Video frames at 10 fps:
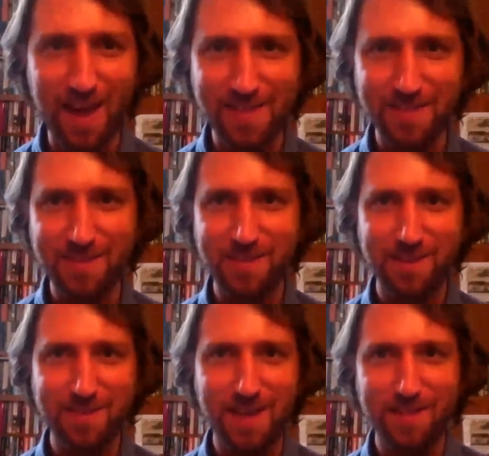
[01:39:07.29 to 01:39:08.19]
and
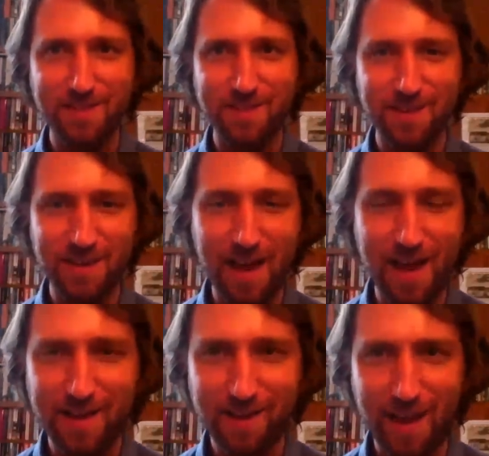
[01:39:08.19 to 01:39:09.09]
that
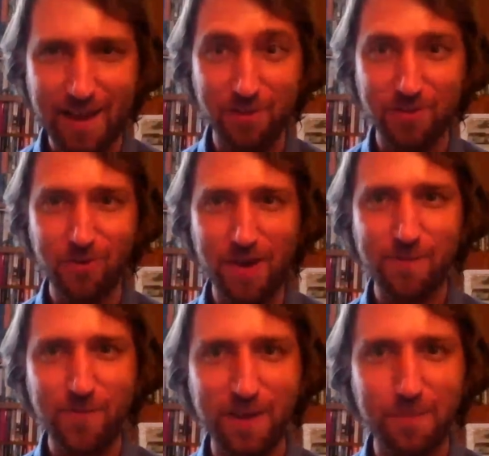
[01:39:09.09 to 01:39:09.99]
I don't know
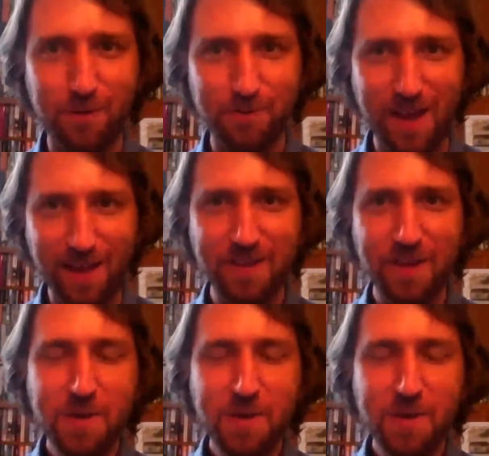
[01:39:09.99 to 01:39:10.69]
anything about that,